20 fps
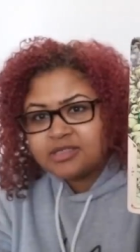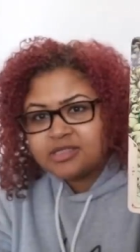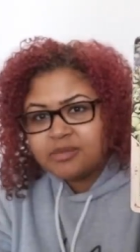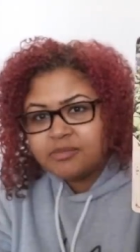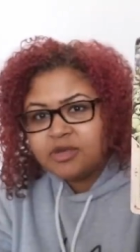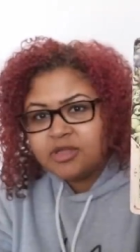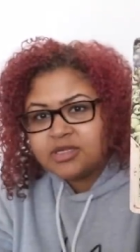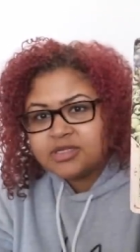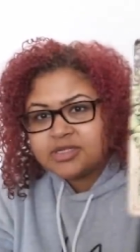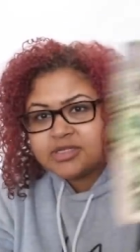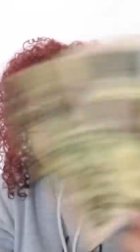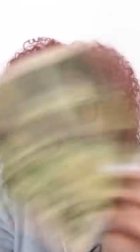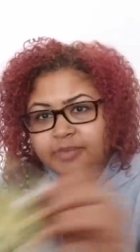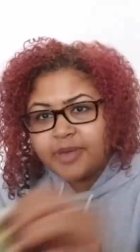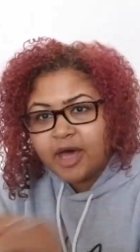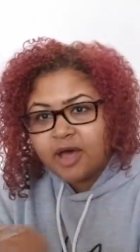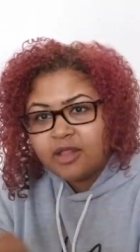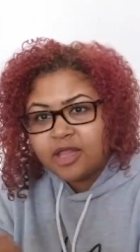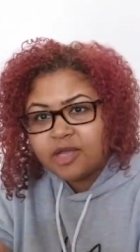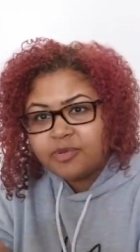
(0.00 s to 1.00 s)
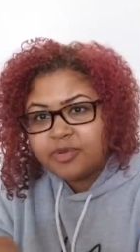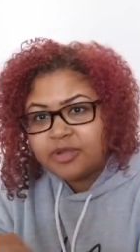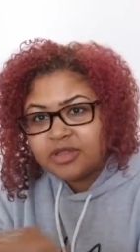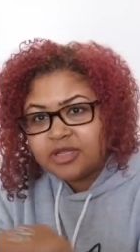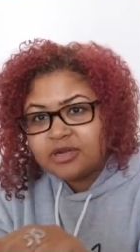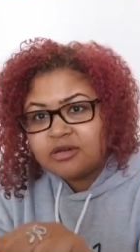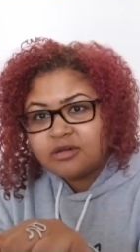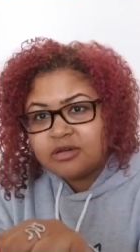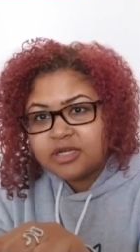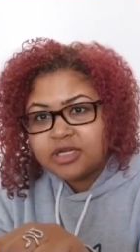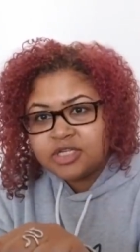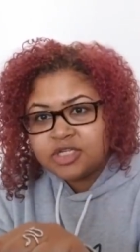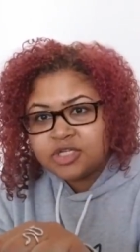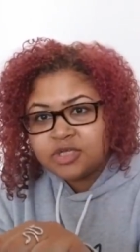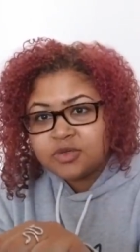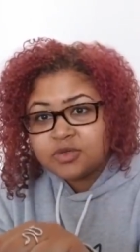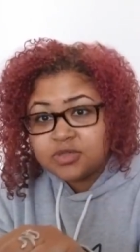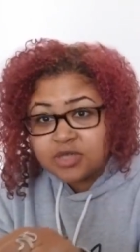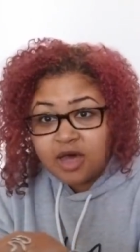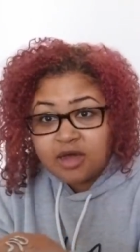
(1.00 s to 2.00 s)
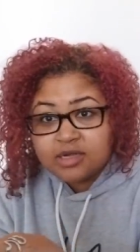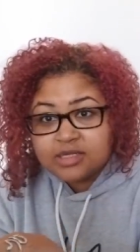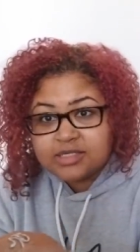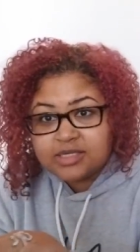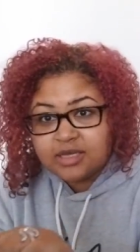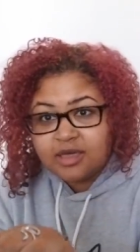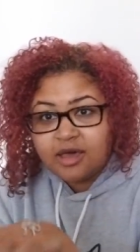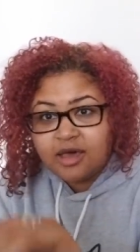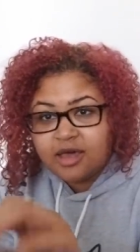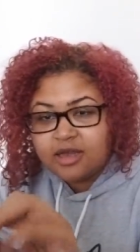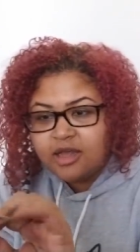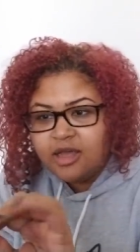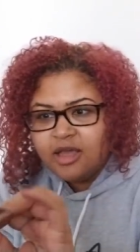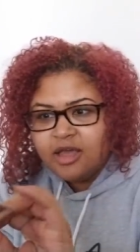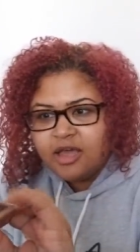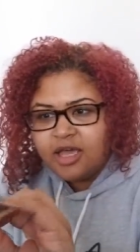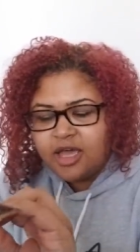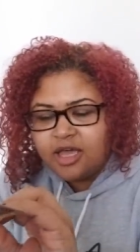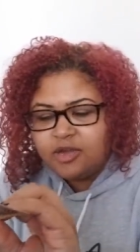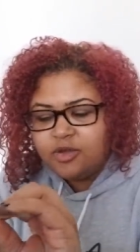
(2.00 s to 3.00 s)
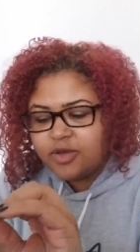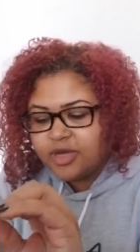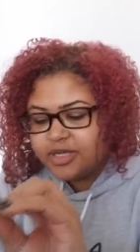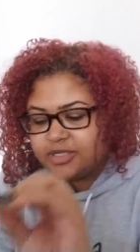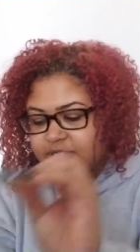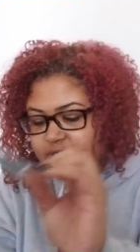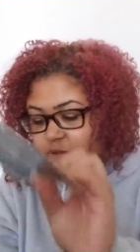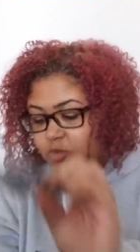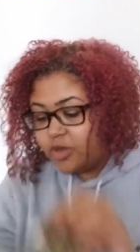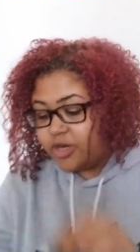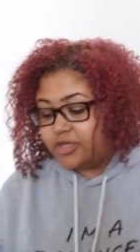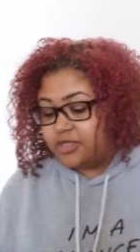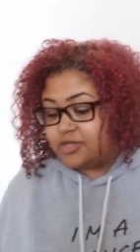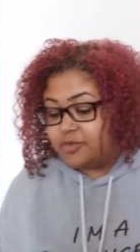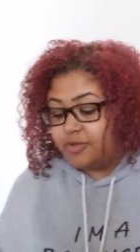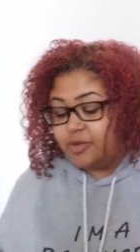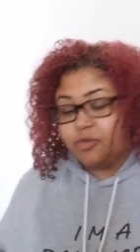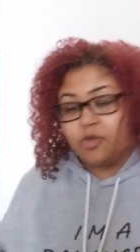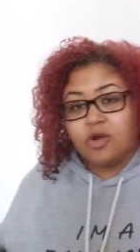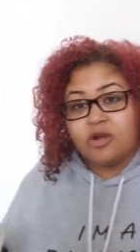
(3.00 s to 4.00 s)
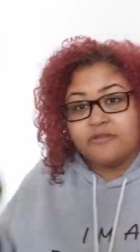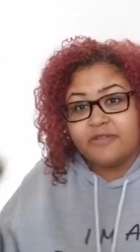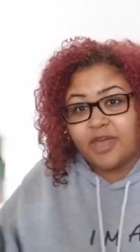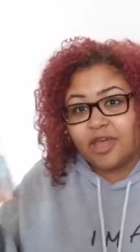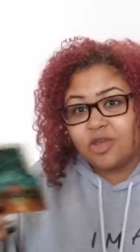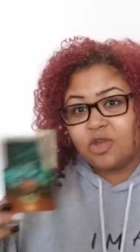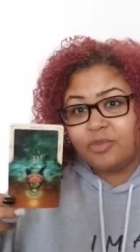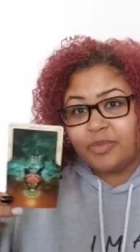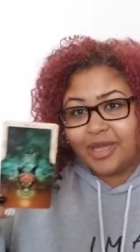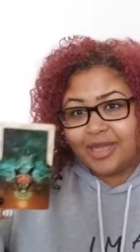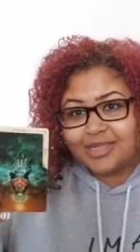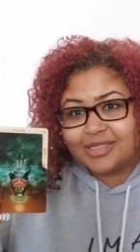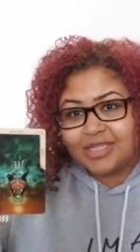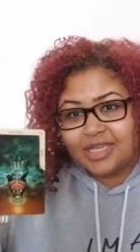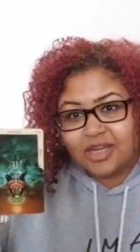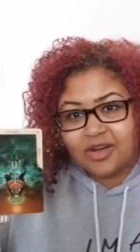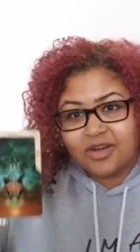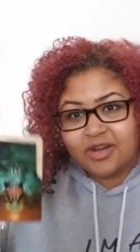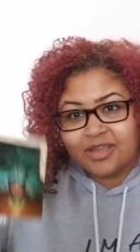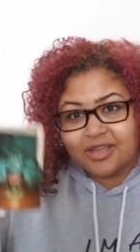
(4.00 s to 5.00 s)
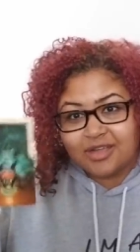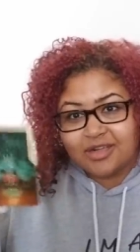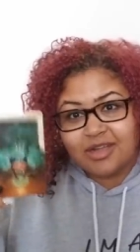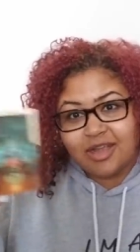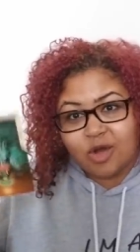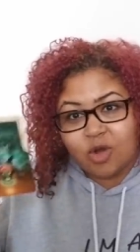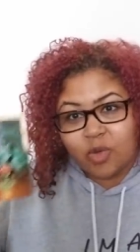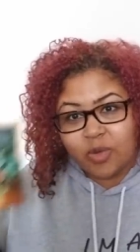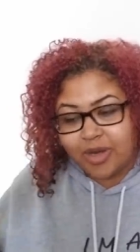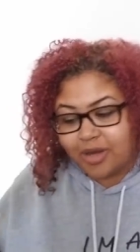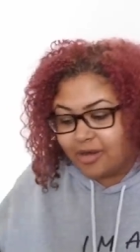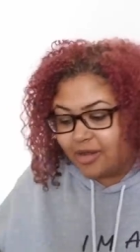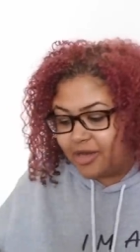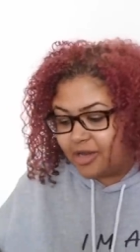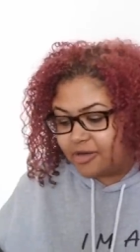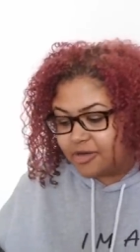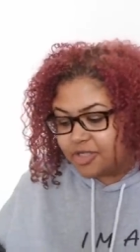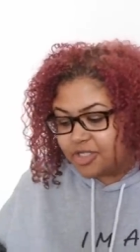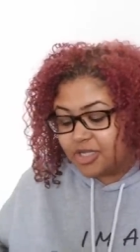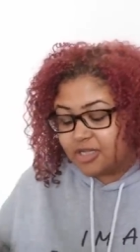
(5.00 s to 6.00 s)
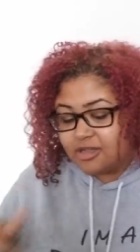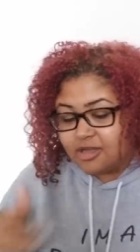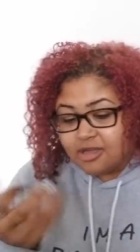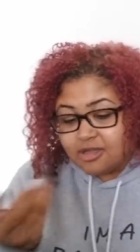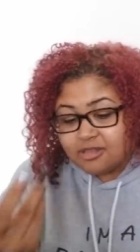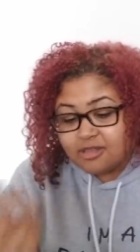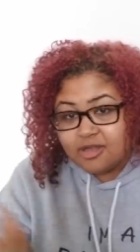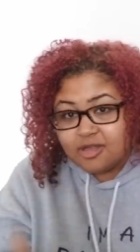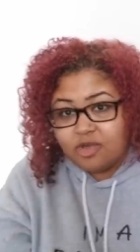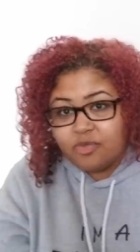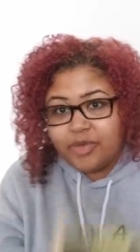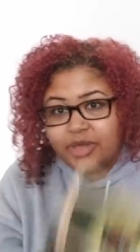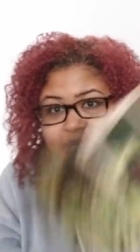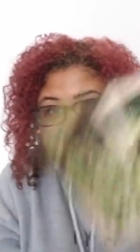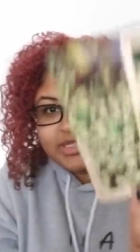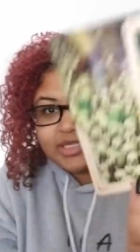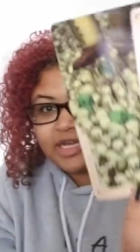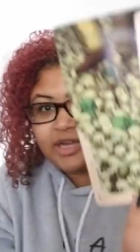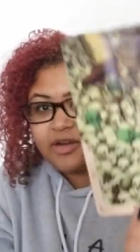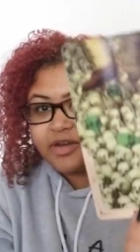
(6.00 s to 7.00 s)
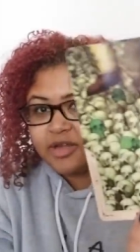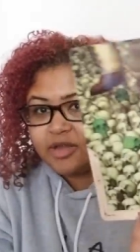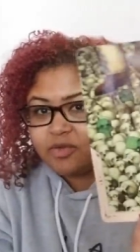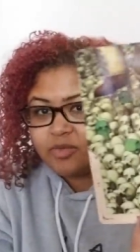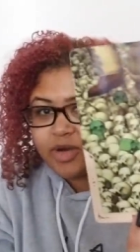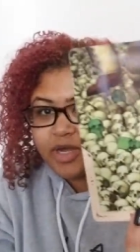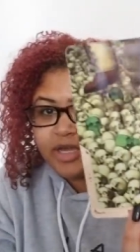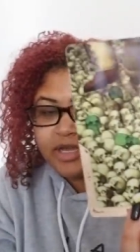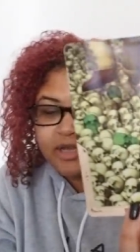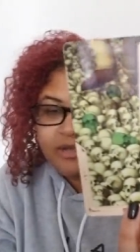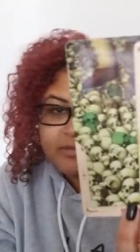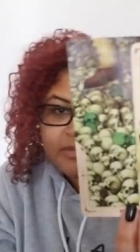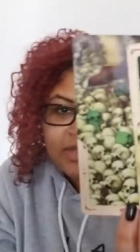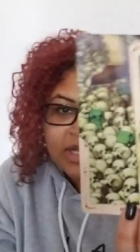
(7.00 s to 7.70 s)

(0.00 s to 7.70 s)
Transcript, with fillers: some of you this is about like political issues honest to god and you guys are wanting to be more of that humanitarian aquarian energy the humanitarian right